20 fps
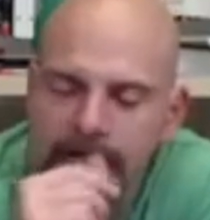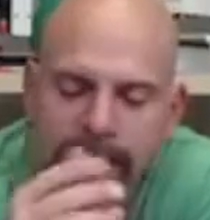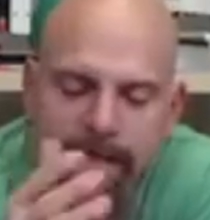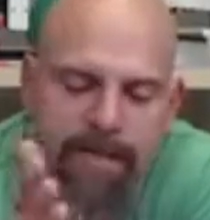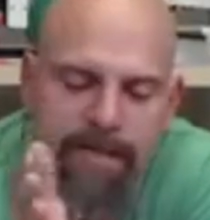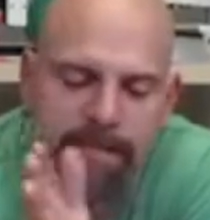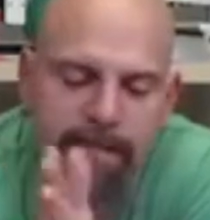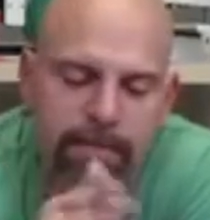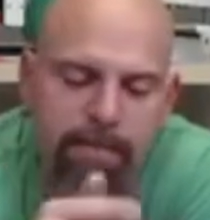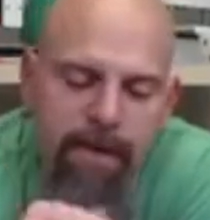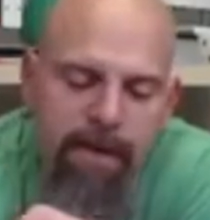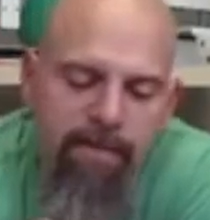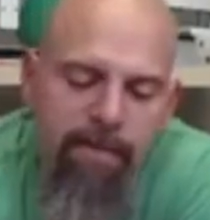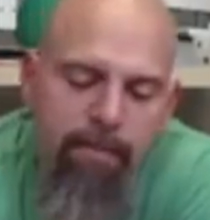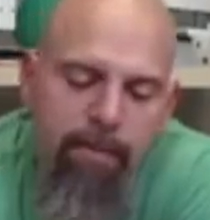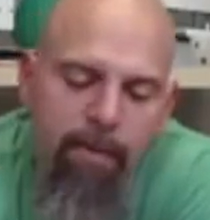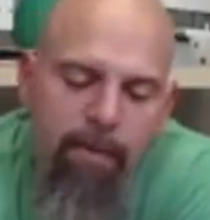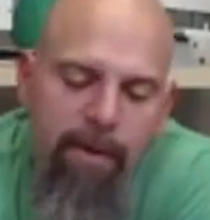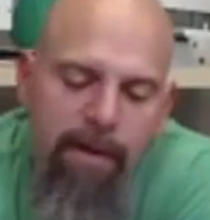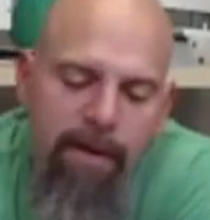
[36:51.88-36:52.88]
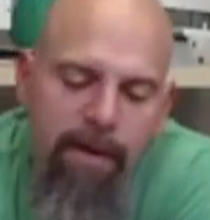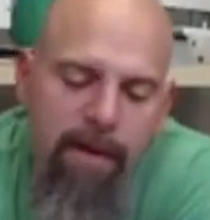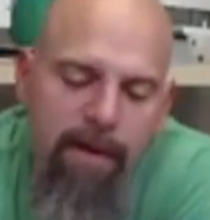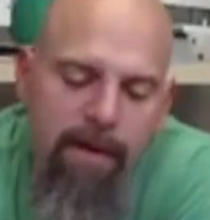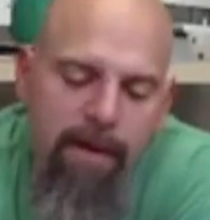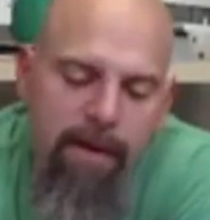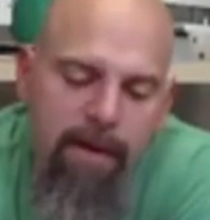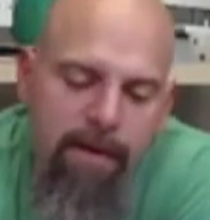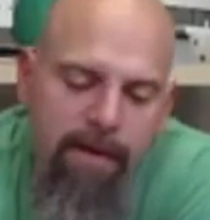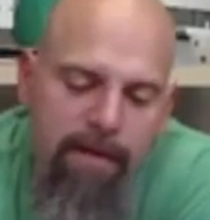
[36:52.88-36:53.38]
it's the pivot point,
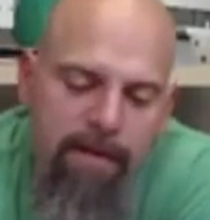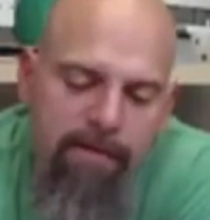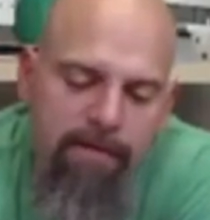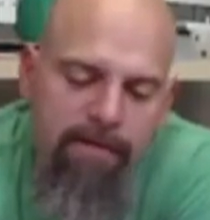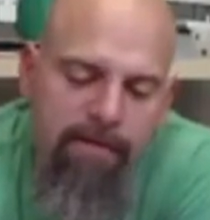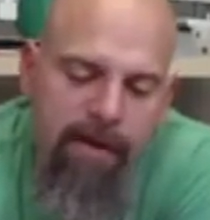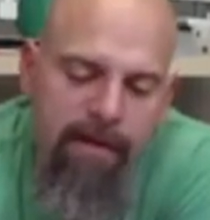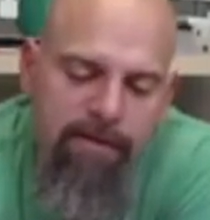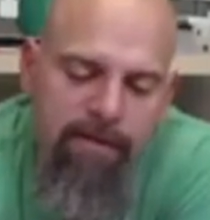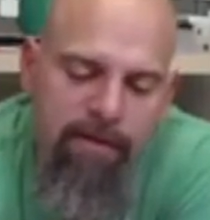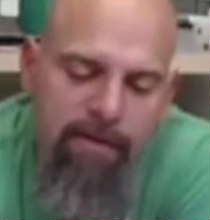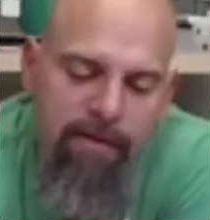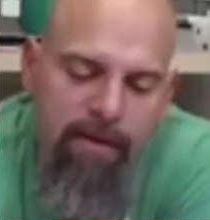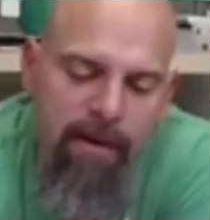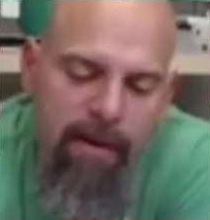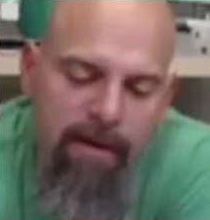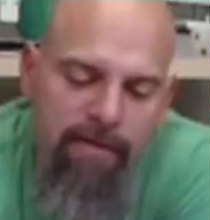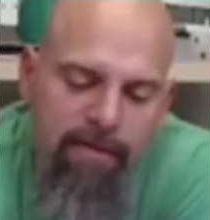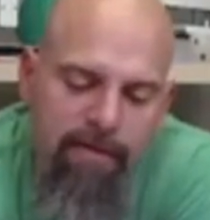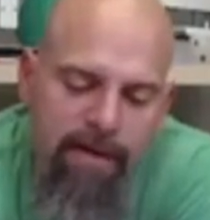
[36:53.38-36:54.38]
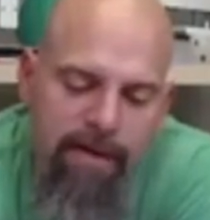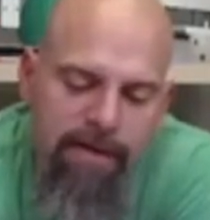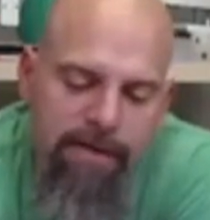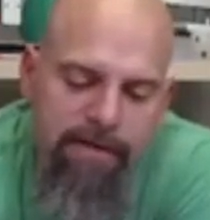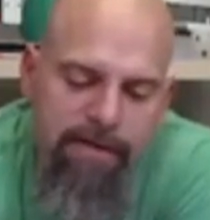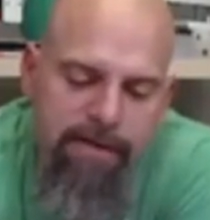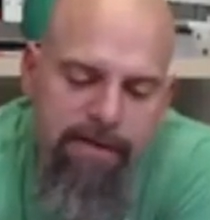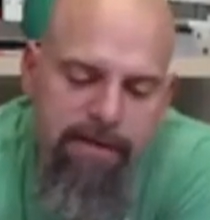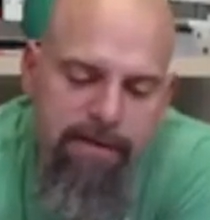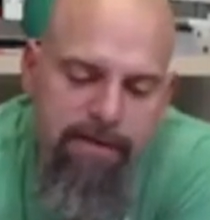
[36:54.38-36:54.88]
the center of
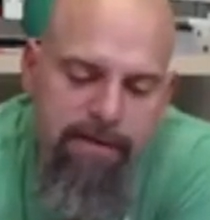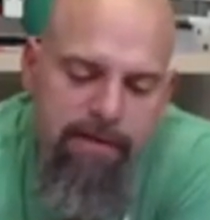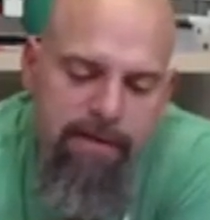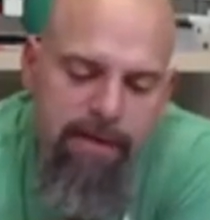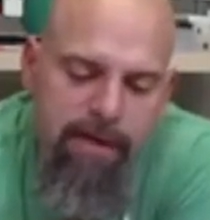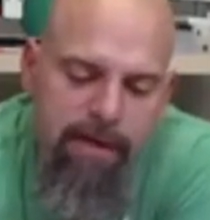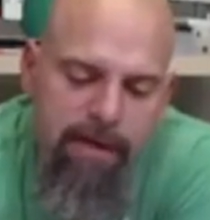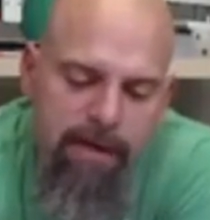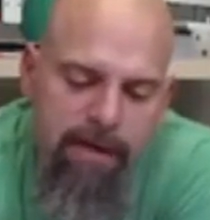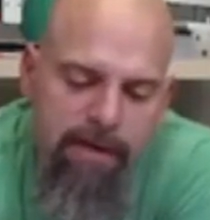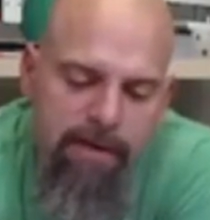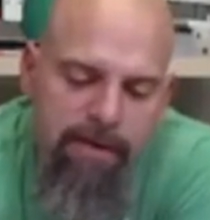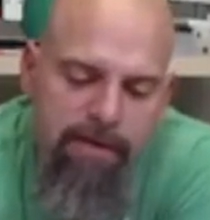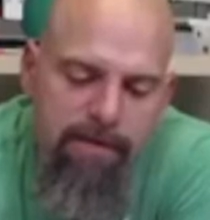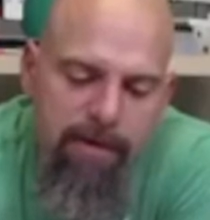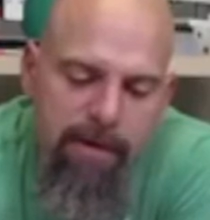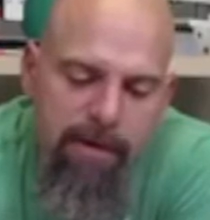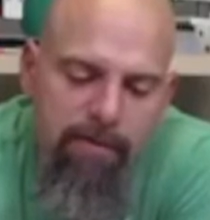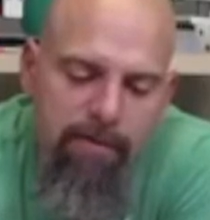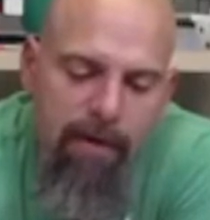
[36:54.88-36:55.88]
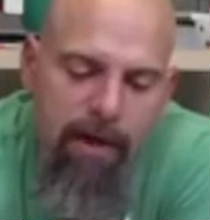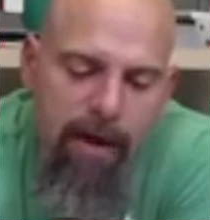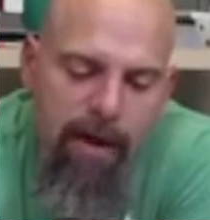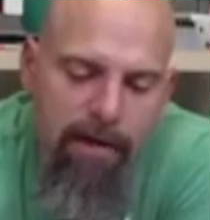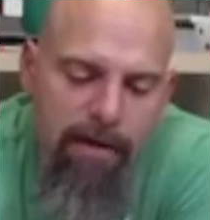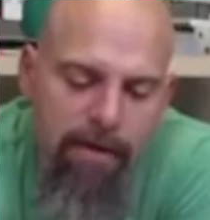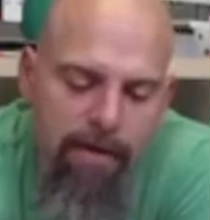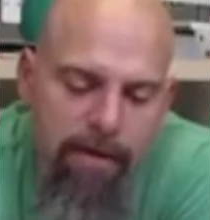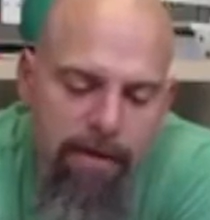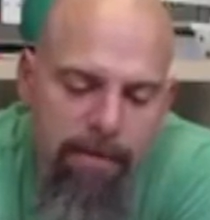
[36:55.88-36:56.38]
this uh, threaded rod.
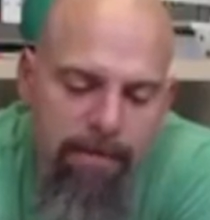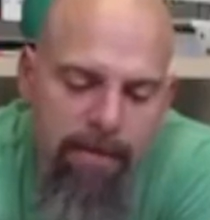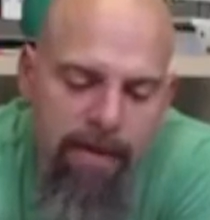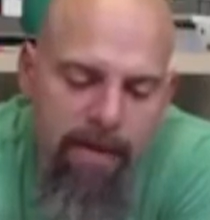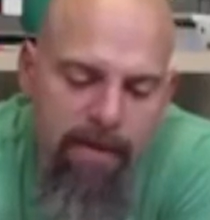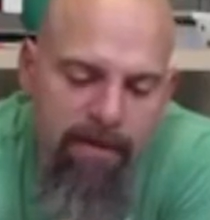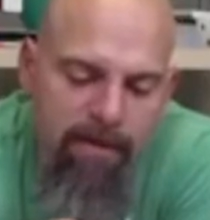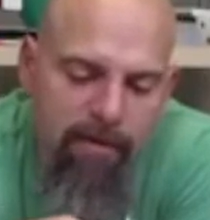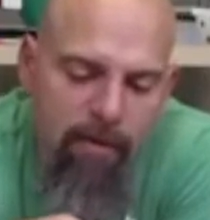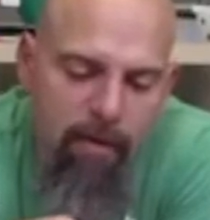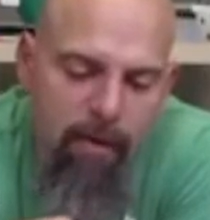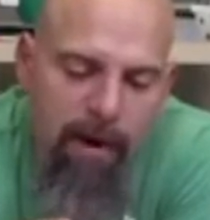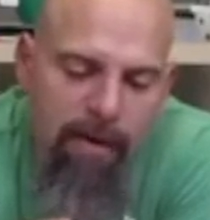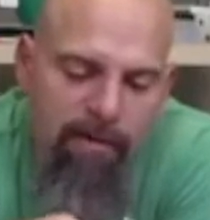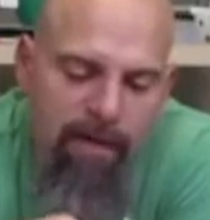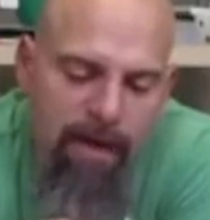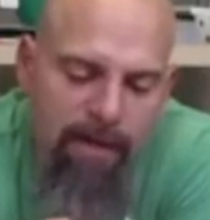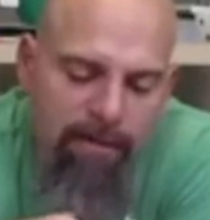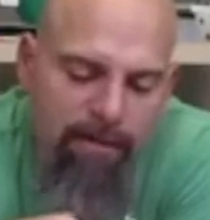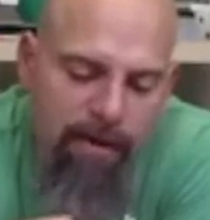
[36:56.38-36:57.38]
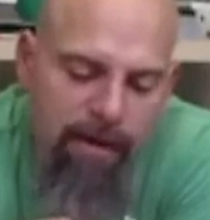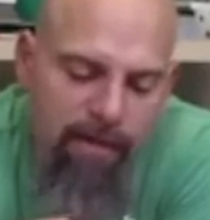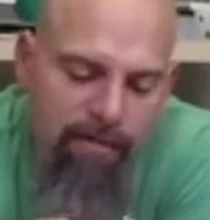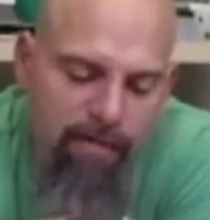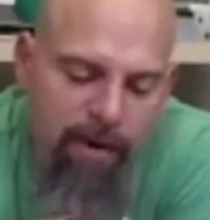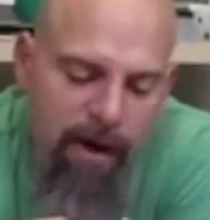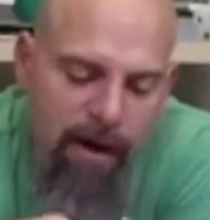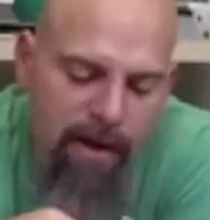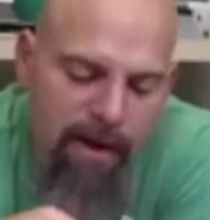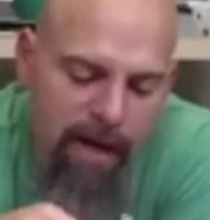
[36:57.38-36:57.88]
So wherever that threaded
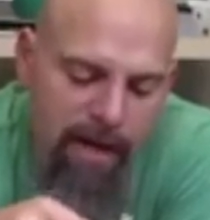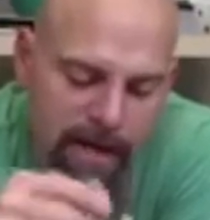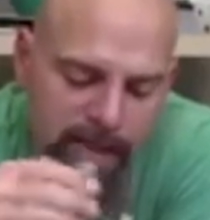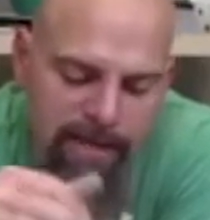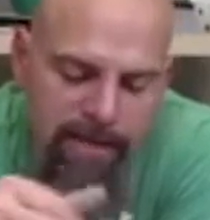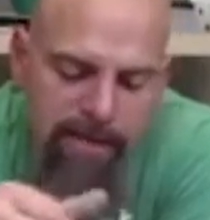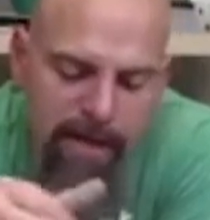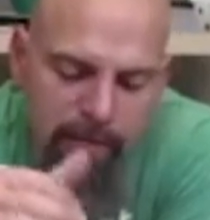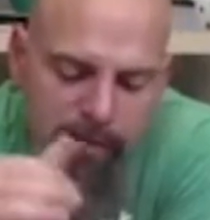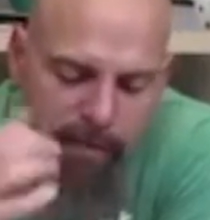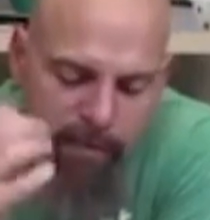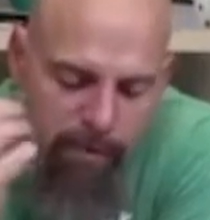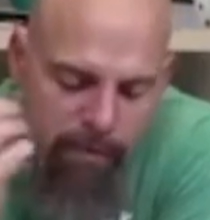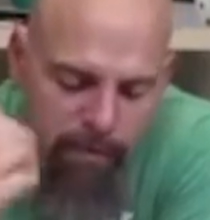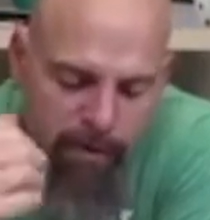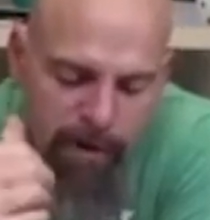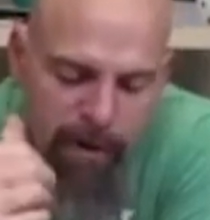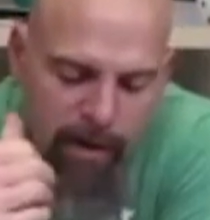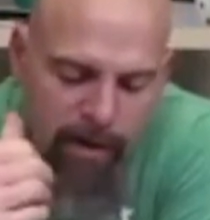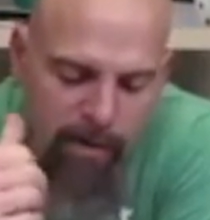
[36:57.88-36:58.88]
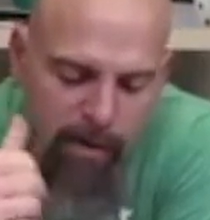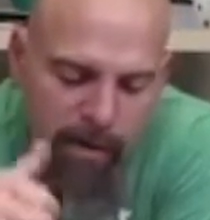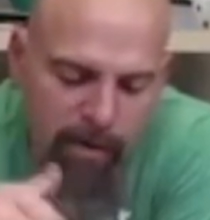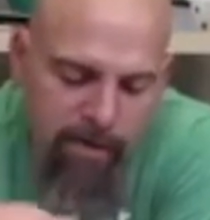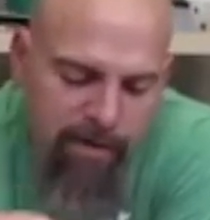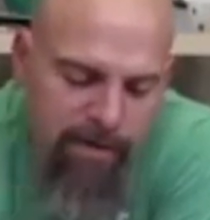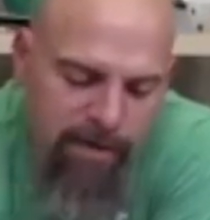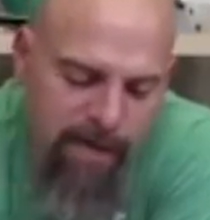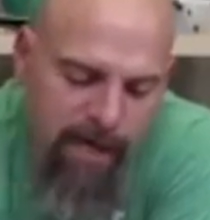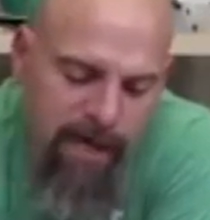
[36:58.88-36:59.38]
rod ends up, when you put it on the motor
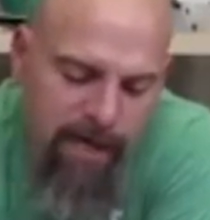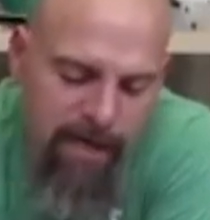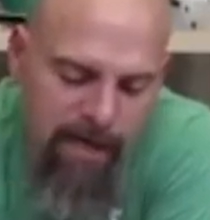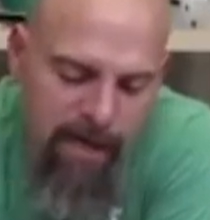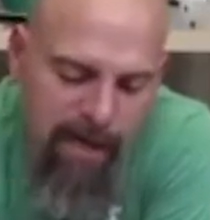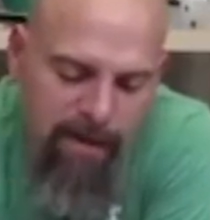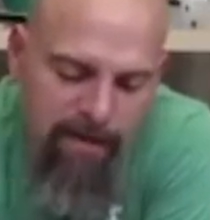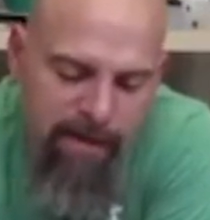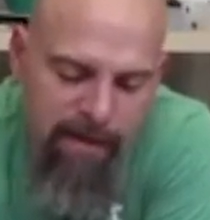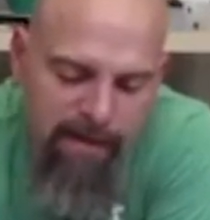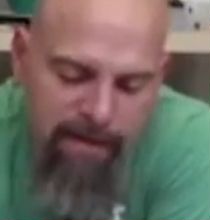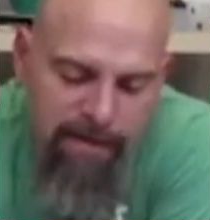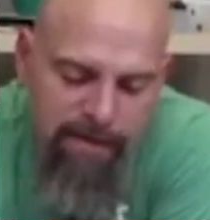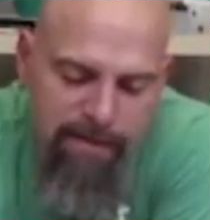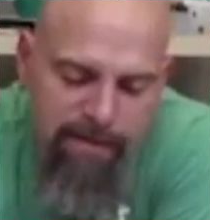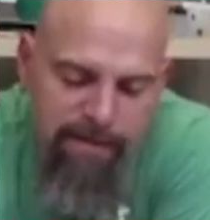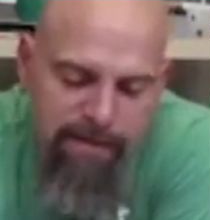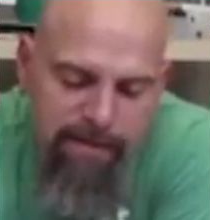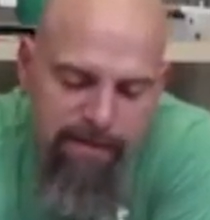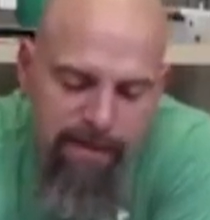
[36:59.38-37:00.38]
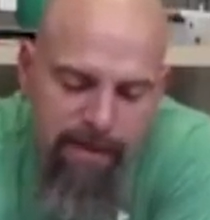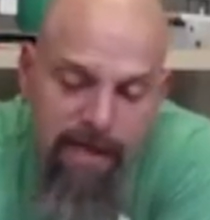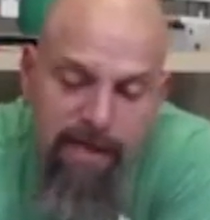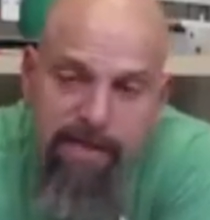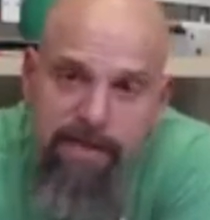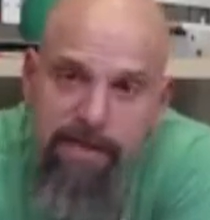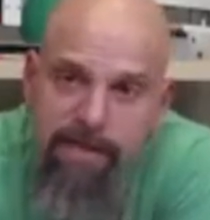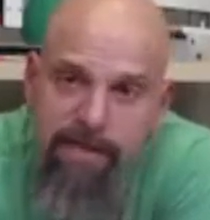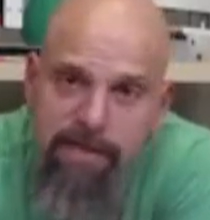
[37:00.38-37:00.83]
and tighten down this, that's the